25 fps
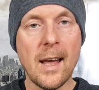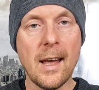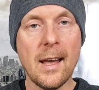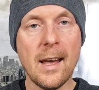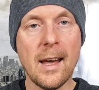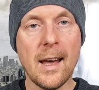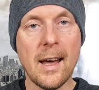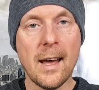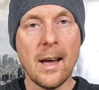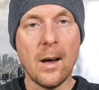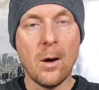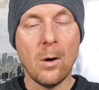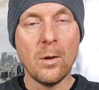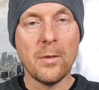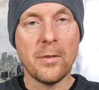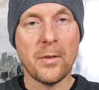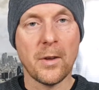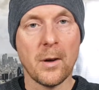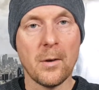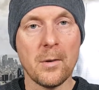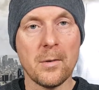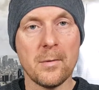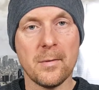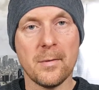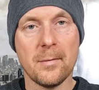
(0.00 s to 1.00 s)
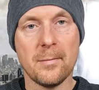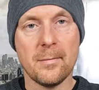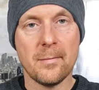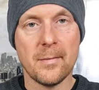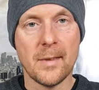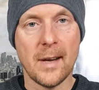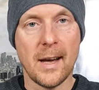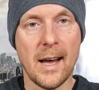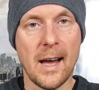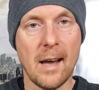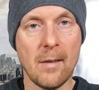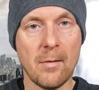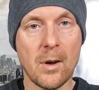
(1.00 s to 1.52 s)
Also,
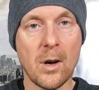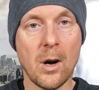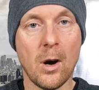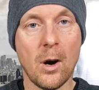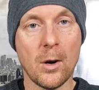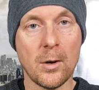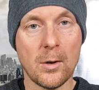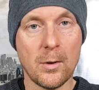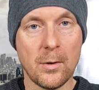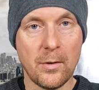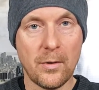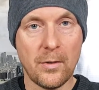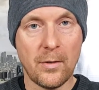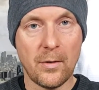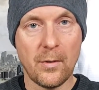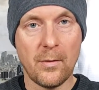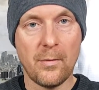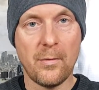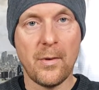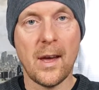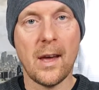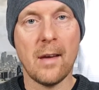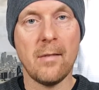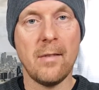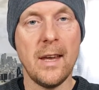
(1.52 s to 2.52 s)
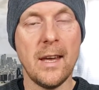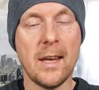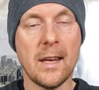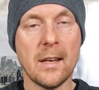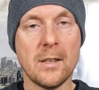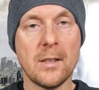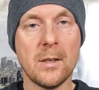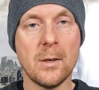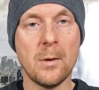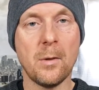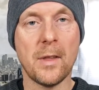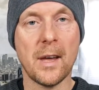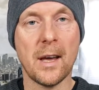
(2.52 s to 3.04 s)
I have Cardus Fairvik in
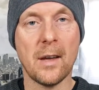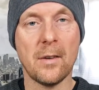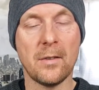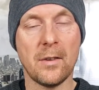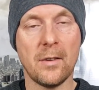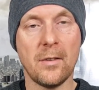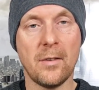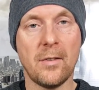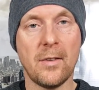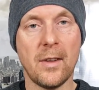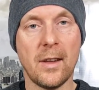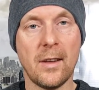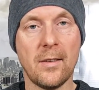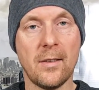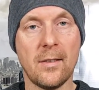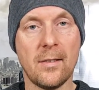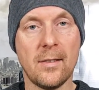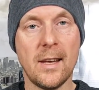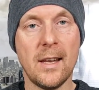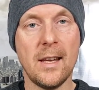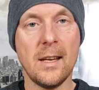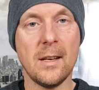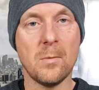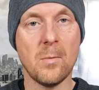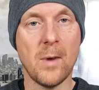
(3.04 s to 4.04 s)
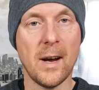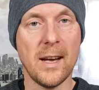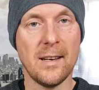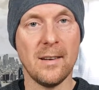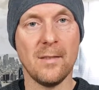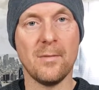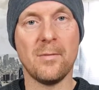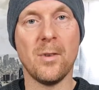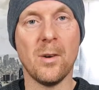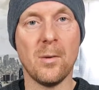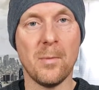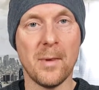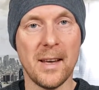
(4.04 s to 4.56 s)
2016 waiting
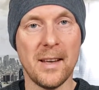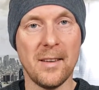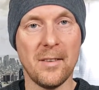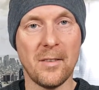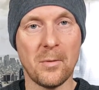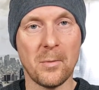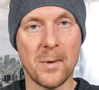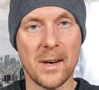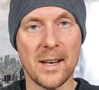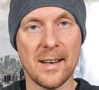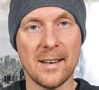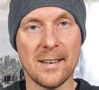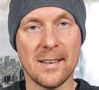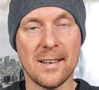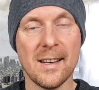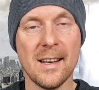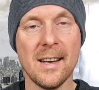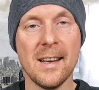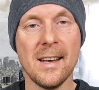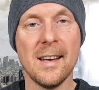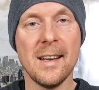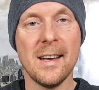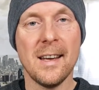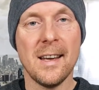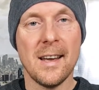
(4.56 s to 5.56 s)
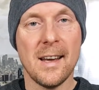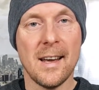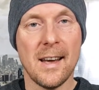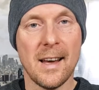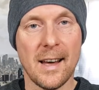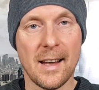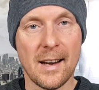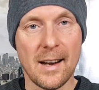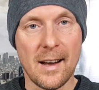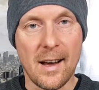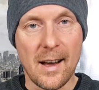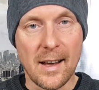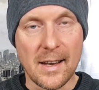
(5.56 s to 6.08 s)
for me in Sweden,
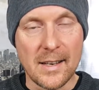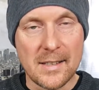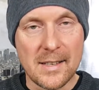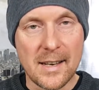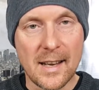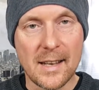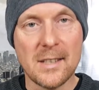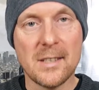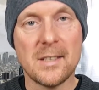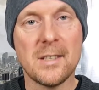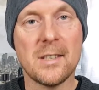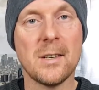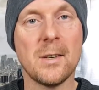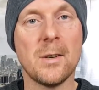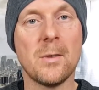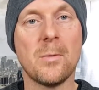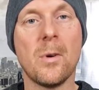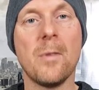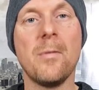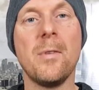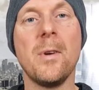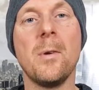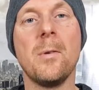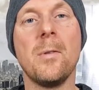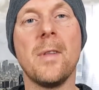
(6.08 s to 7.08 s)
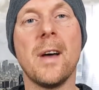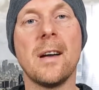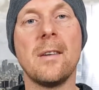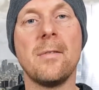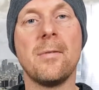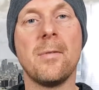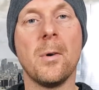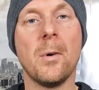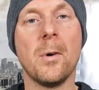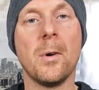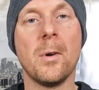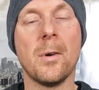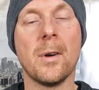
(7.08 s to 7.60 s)
and I intend to review that
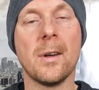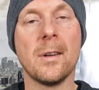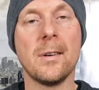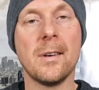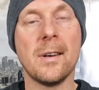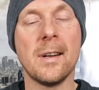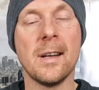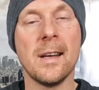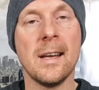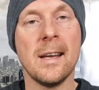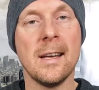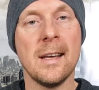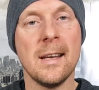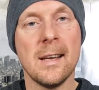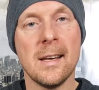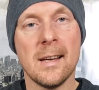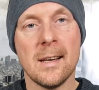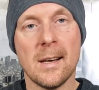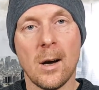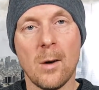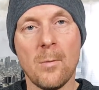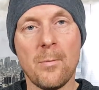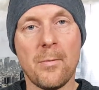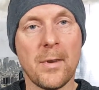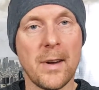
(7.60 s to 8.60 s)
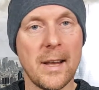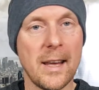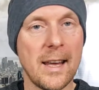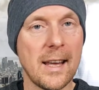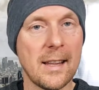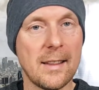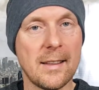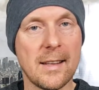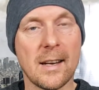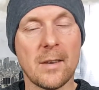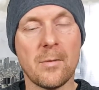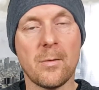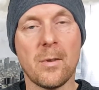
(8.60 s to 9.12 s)
for you and hopefully get
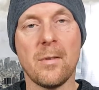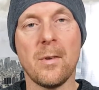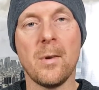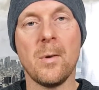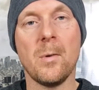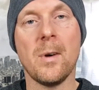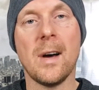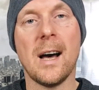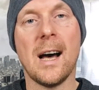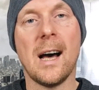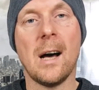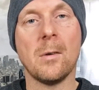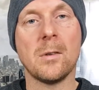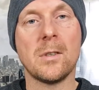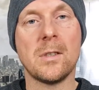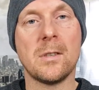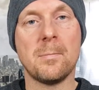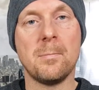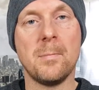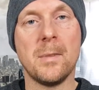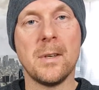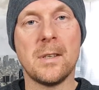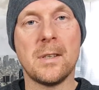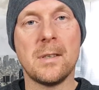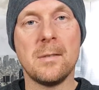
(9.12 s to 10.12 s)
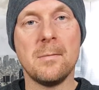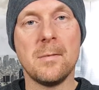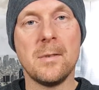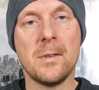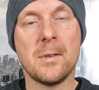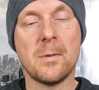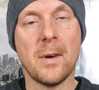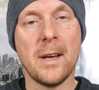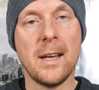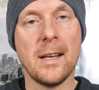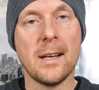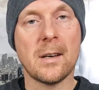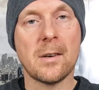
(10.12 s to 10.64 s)
that review out
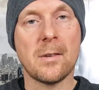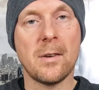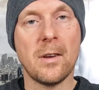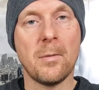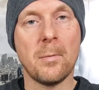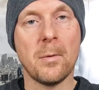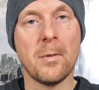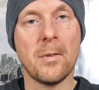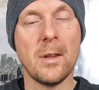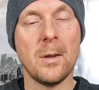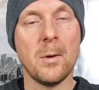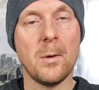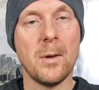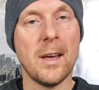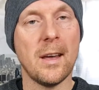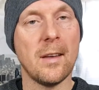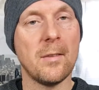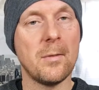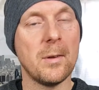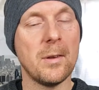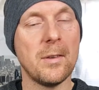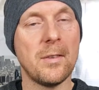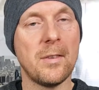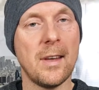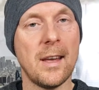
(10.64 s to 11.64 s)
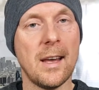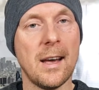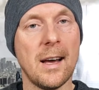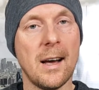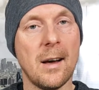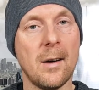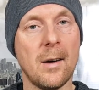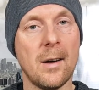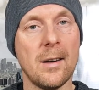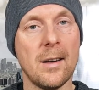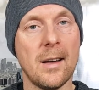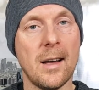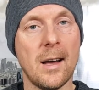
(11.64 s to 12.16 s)
between Christmas and New Year's. We'll see
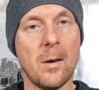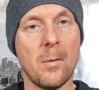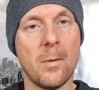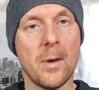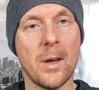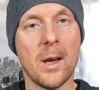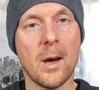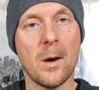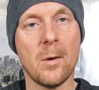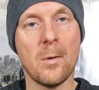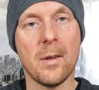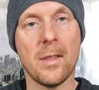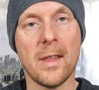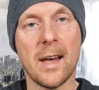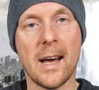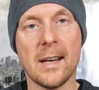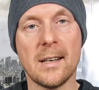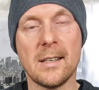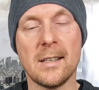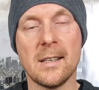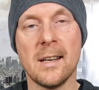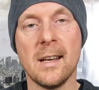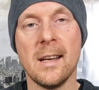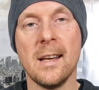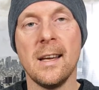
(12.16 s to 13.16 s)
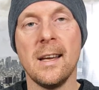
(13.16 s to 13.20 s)
how we go with that,